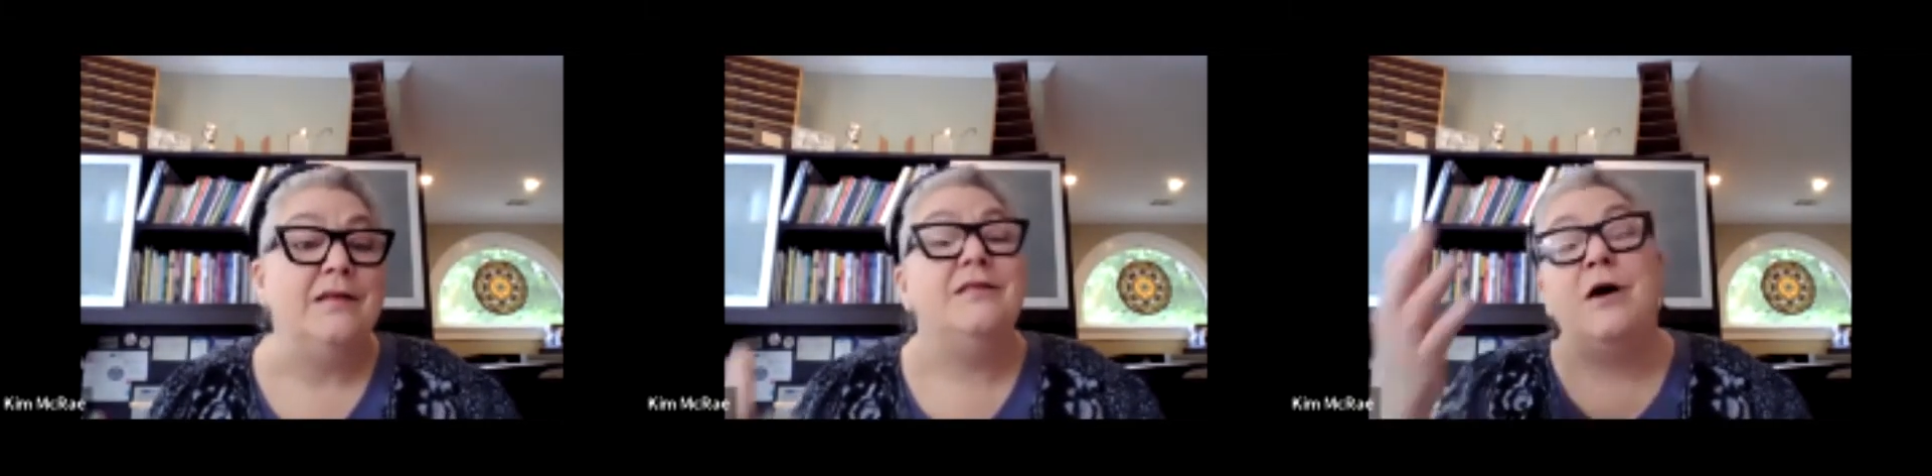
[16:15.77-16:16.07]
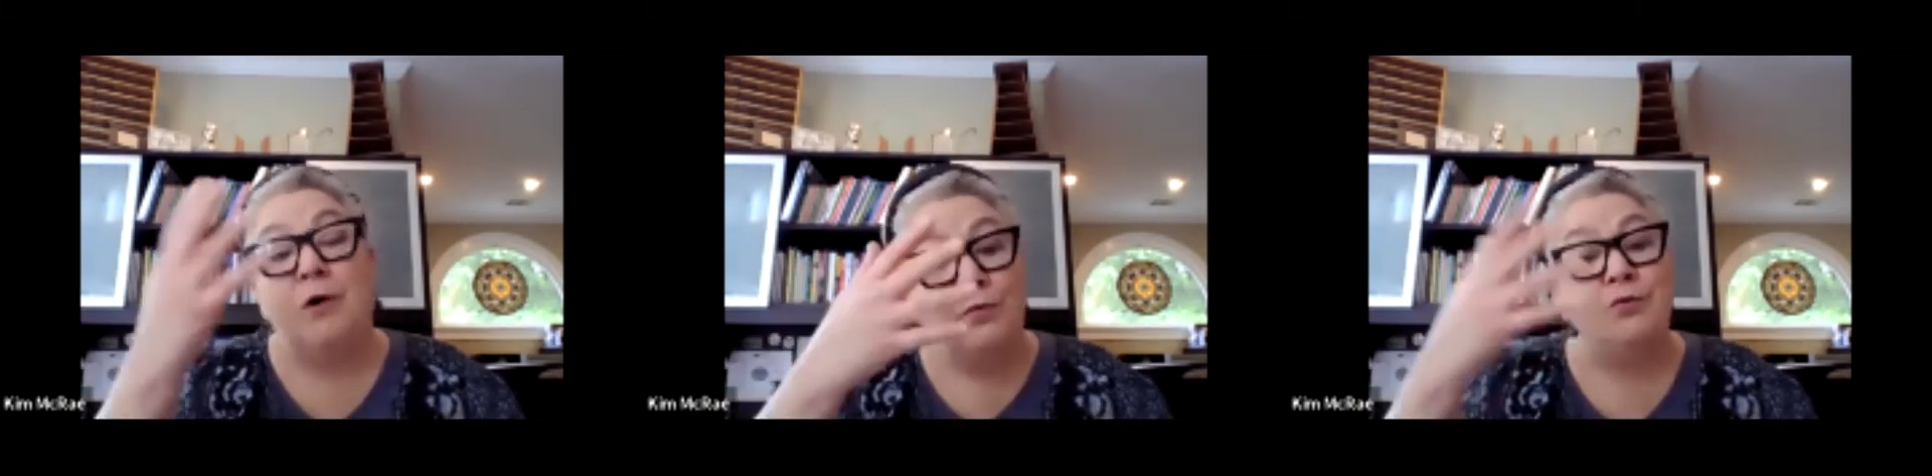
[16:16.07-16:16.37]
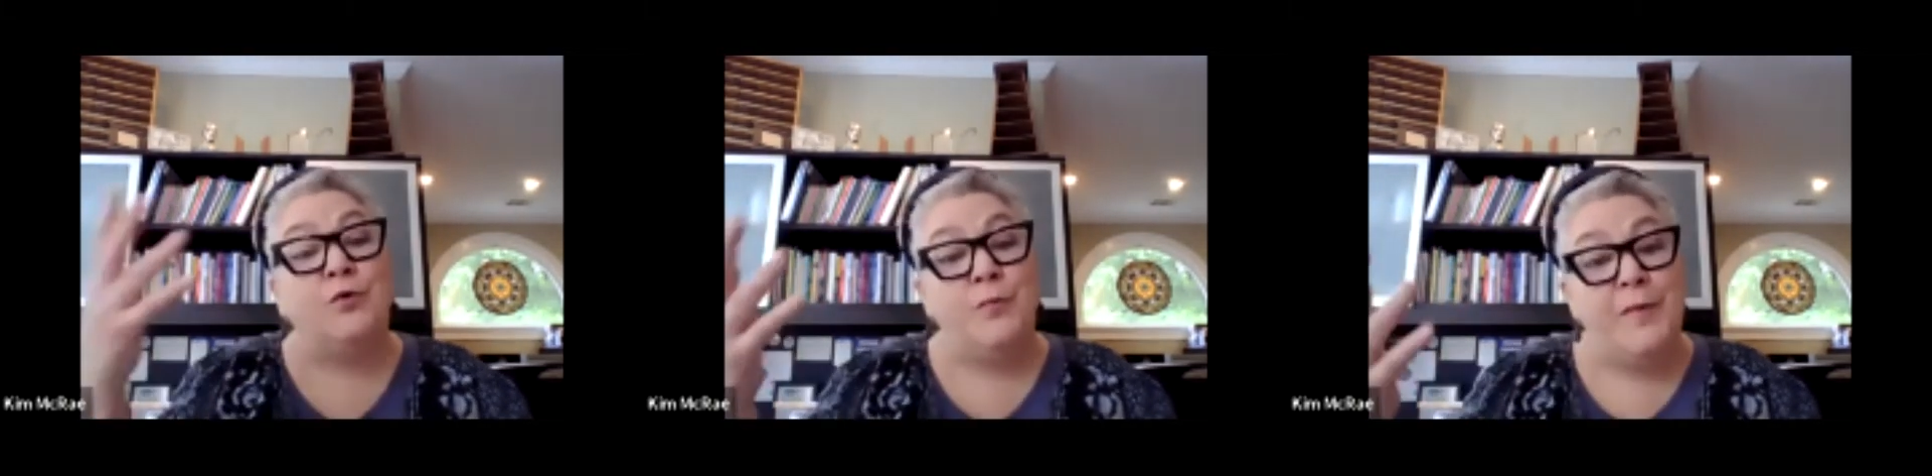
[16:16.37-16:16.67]
the
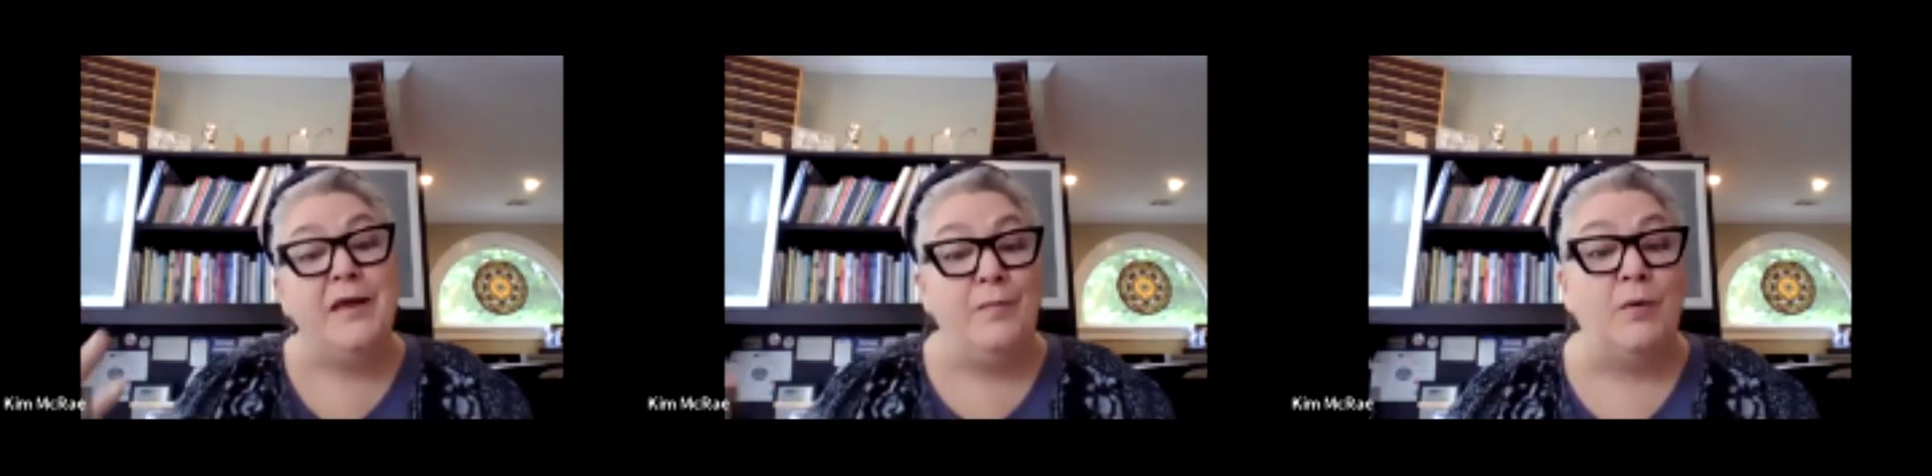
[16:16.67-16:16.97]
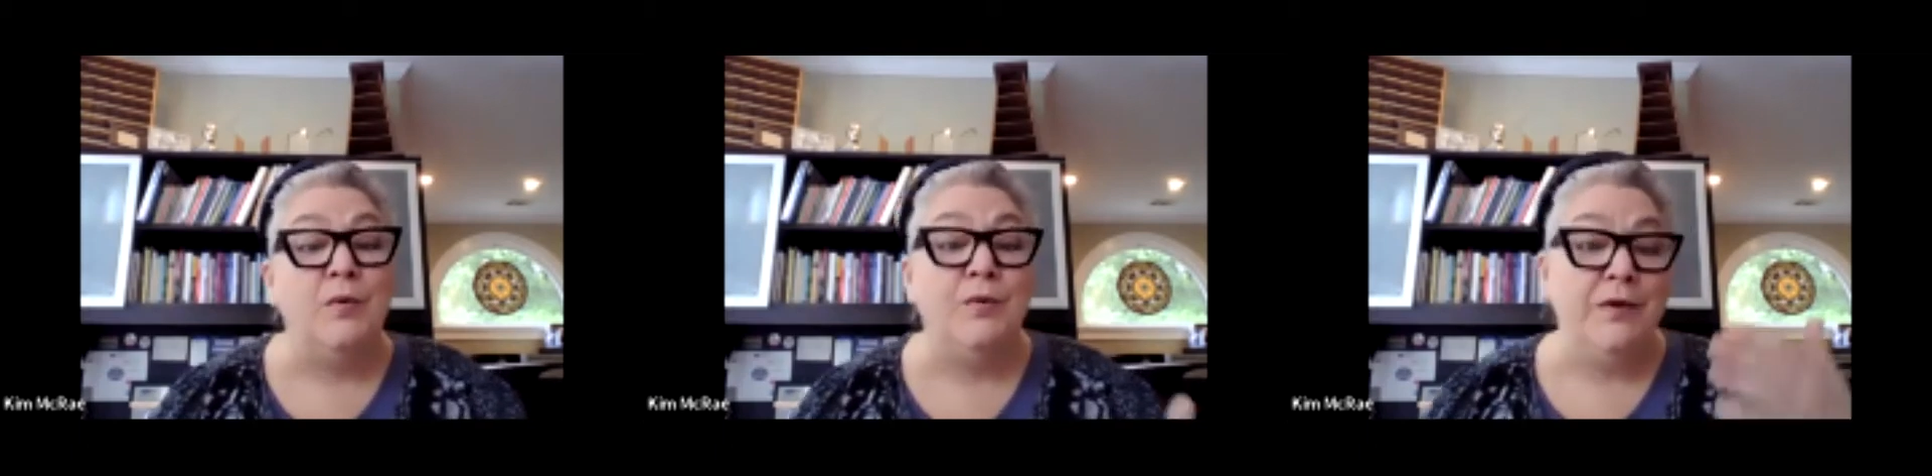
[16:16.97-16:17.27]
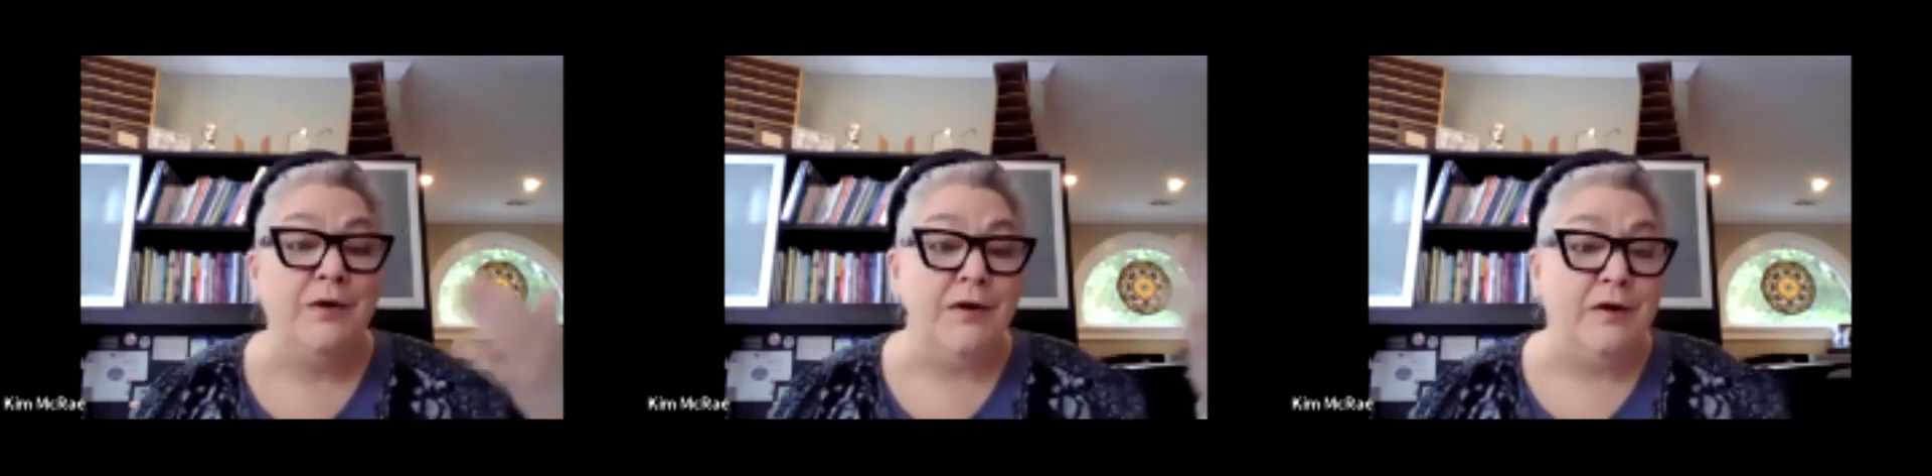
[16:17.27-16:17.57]
older people,
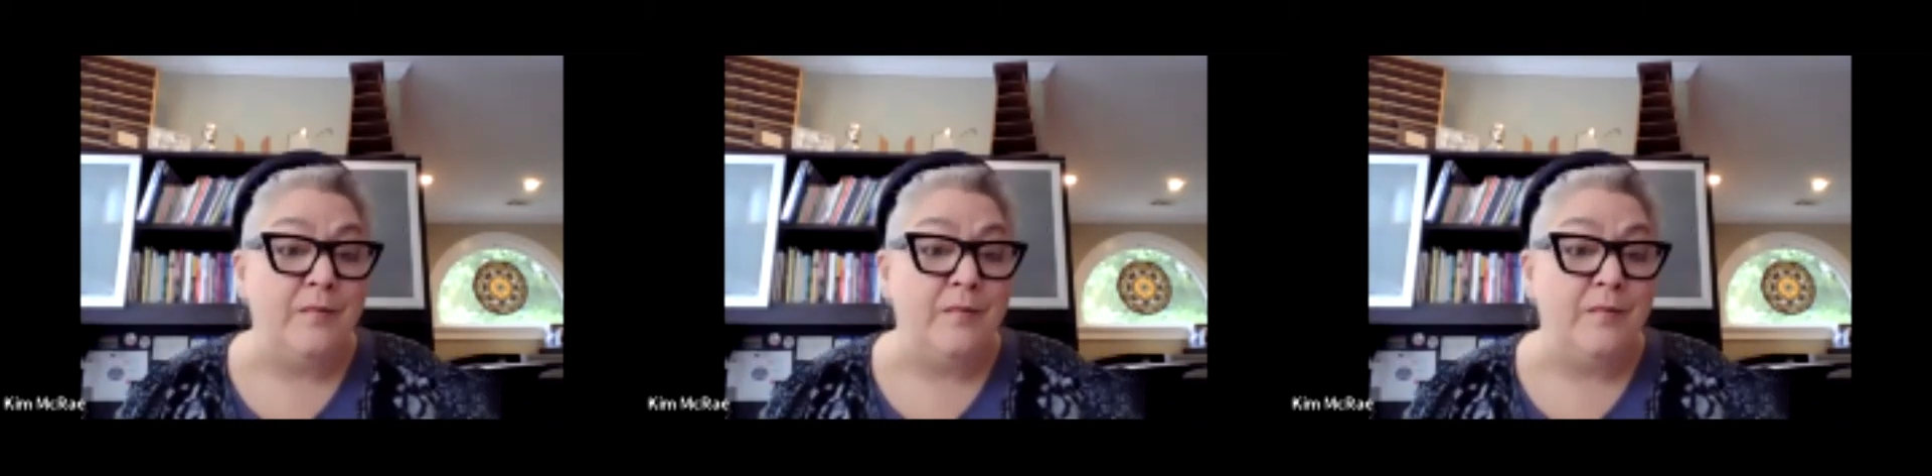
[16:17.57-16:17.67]
you know,